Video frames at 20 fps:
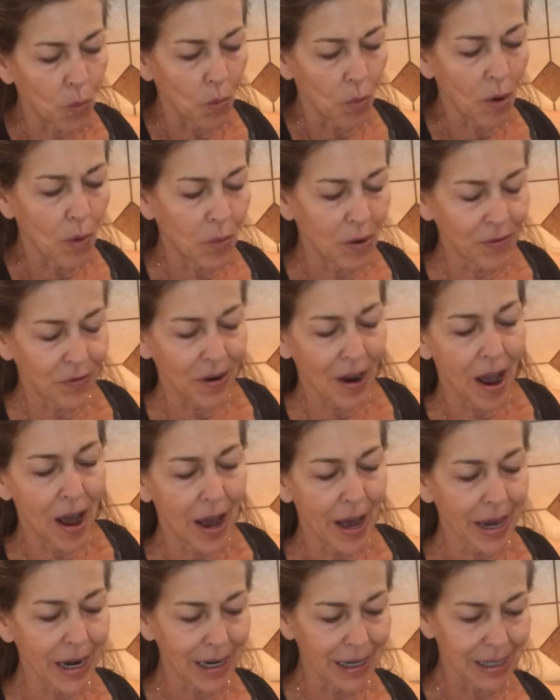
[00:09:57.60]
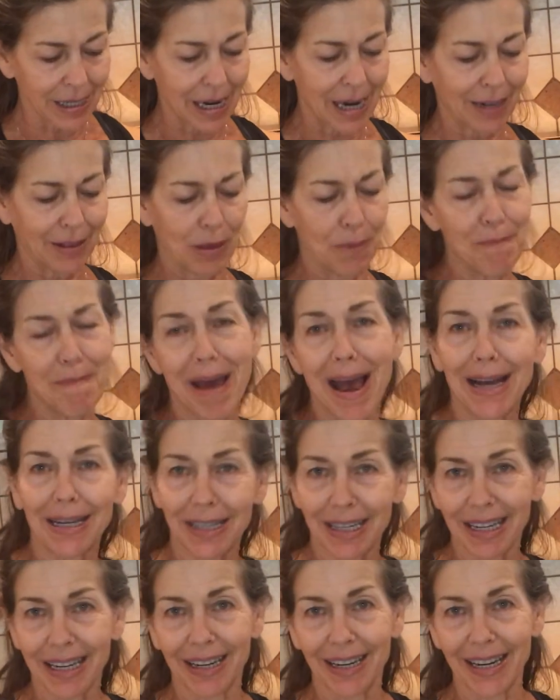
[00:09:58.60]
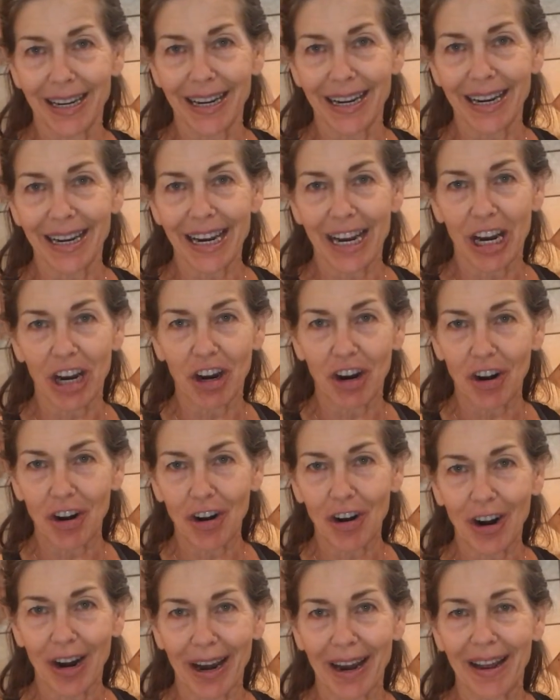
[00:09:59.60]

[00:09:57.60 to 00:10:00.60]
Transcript: what we've got is like the masculine here